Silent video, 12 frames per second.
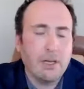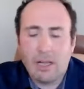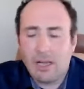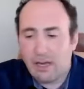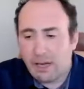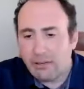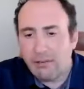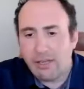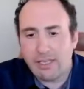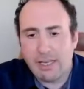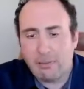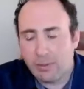Uh, I'll give you an
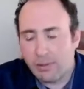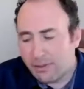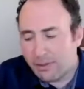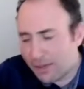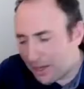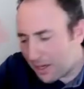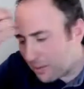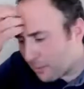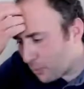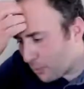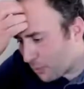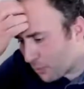example. Um,
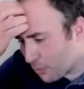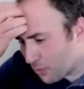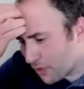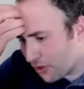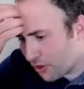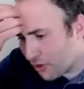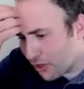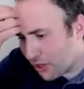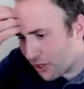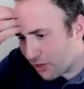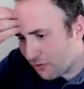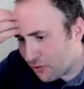
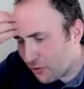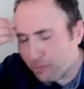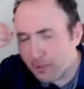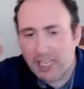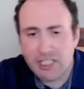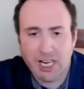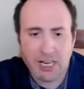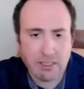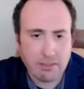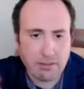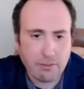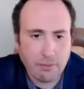if you play
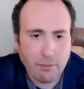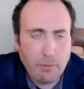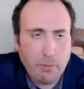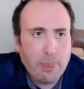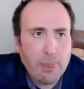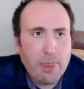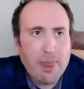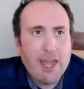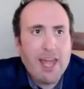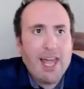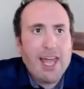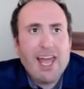chess,
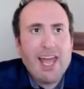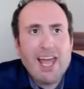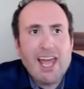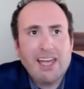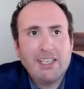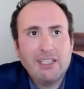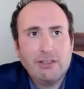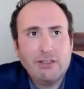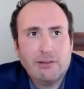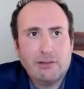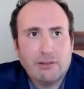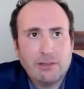and you
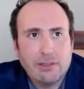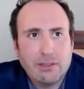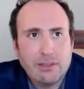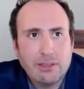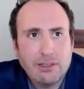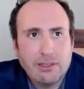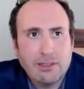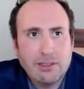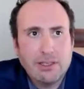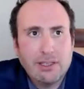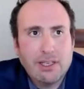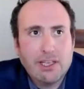lose.
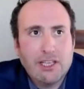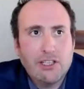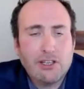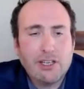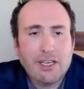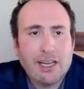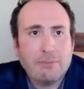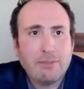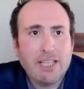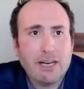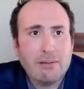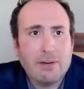You can get
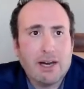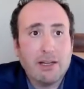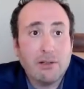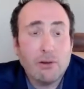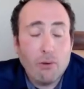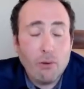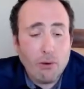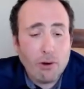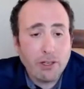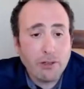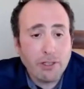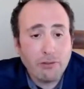upset about it, or
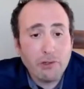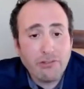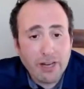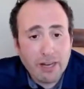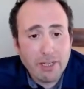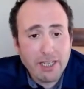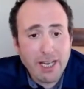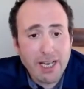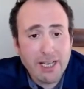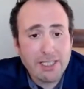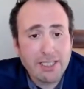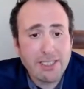you can reframe it
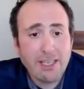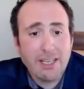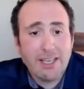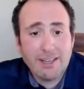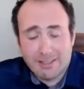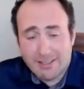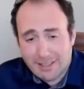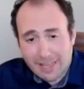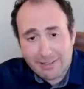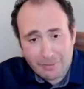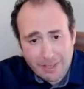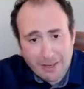as
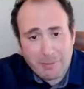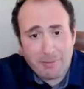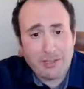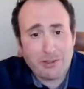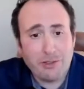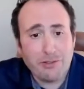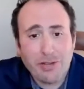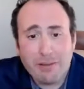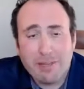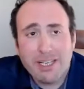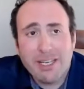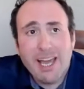again, coming back to
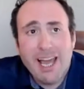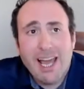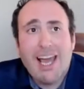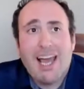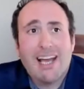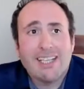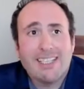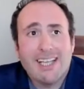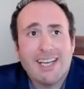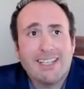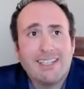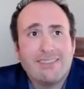reframing, as
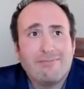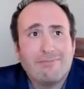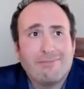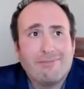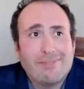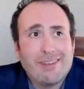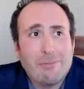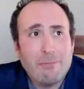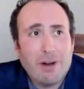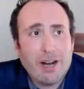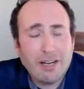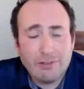that
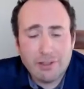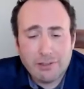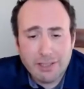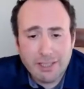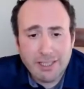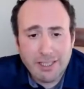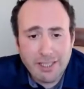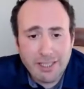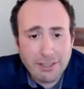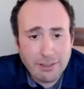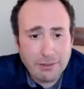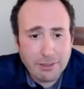part of learning
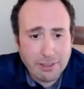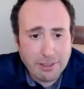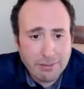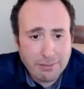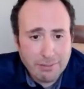is losing.